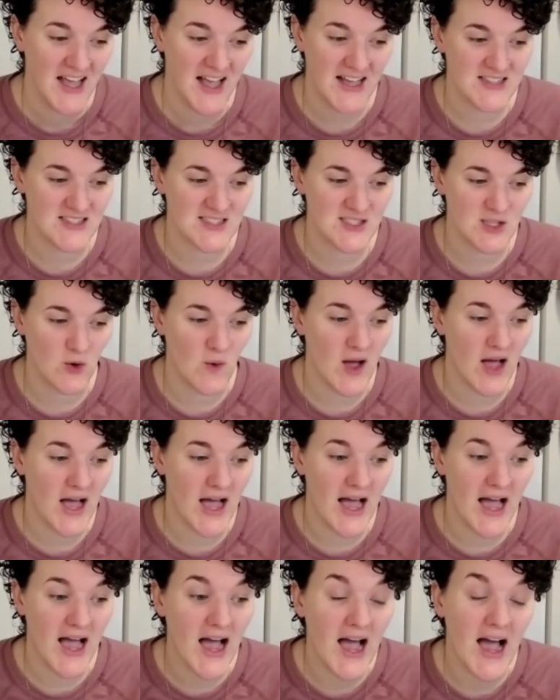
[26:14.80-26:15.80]
And so
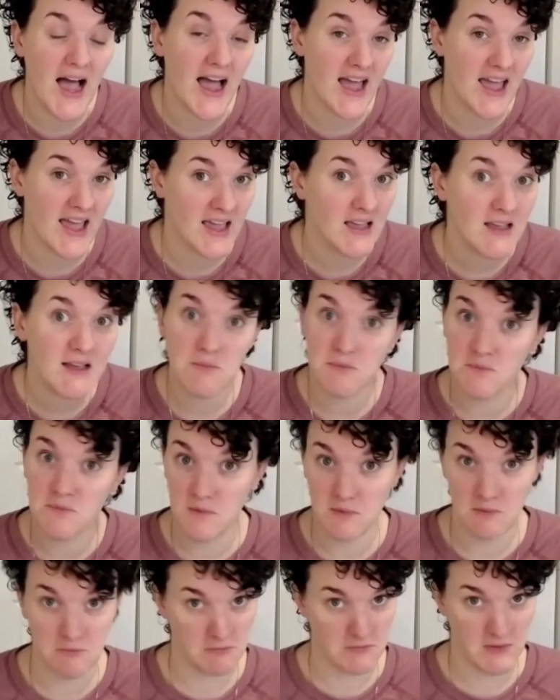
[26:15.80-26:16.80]

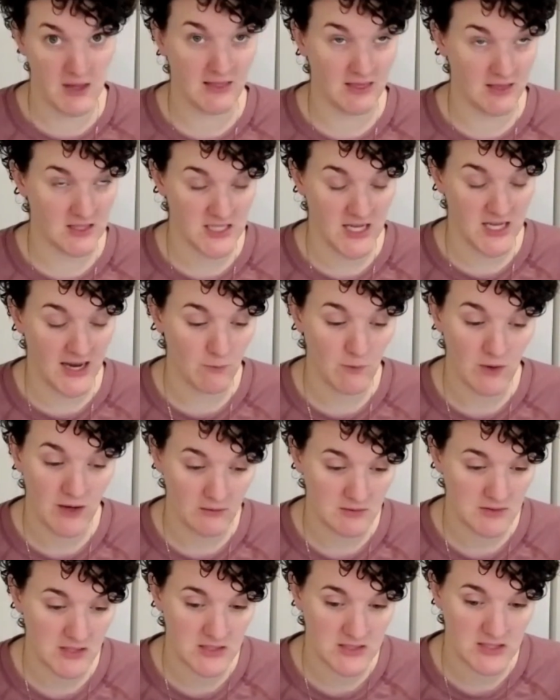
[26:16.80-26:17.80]
at the time when I
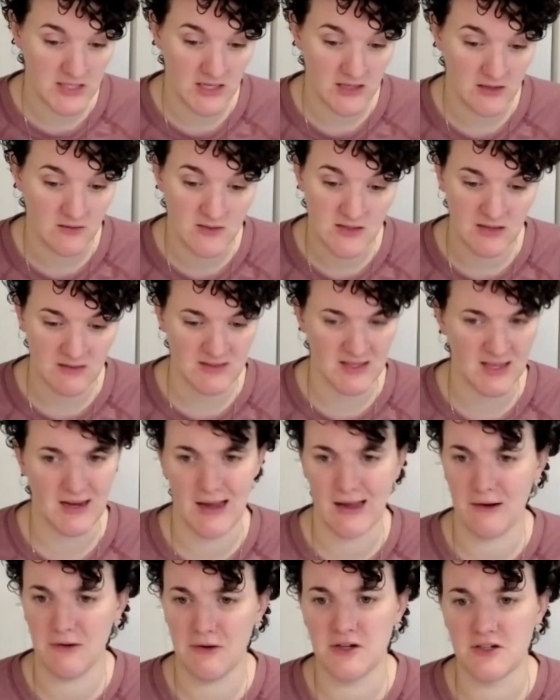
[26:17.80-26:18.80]
was undiagnosed, I was like,
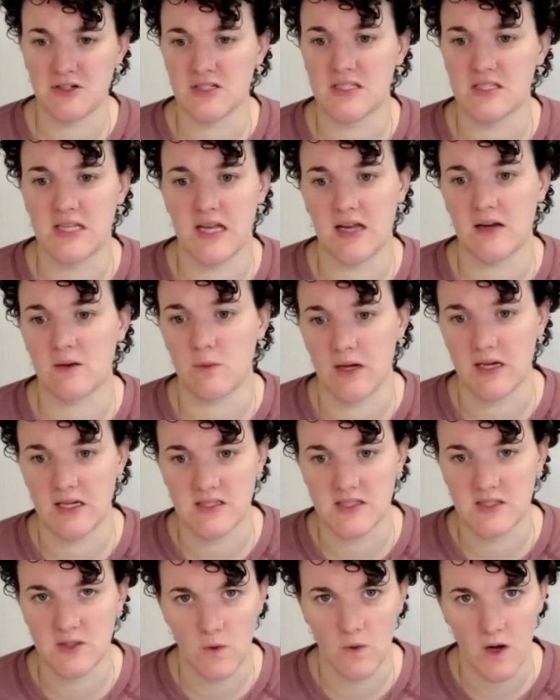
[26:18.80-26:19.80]
I don't understand why
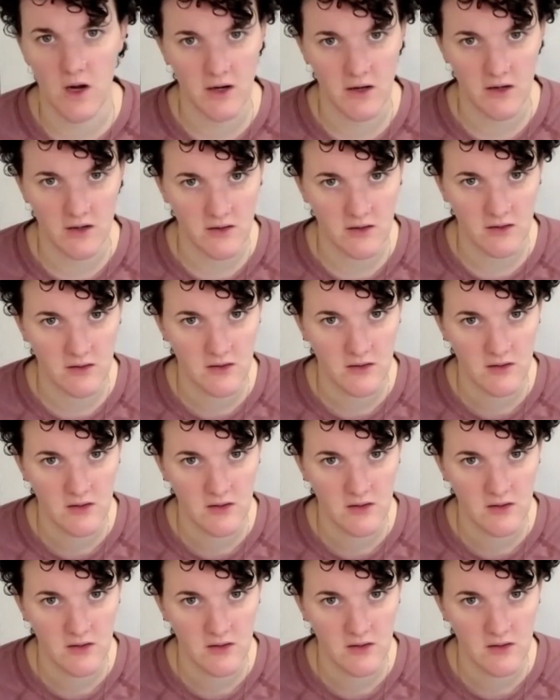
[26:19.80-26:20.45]
it's so hard.